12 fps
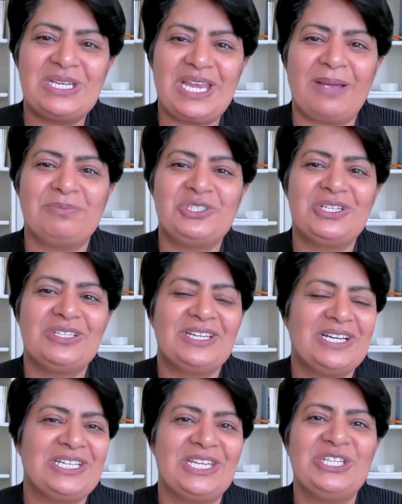capture
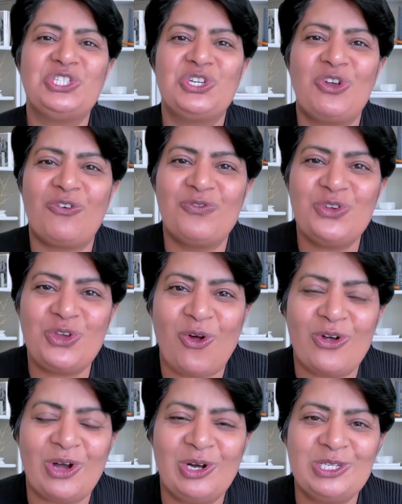the attention of
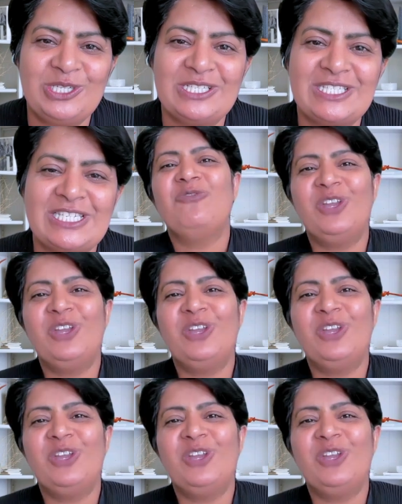your audience.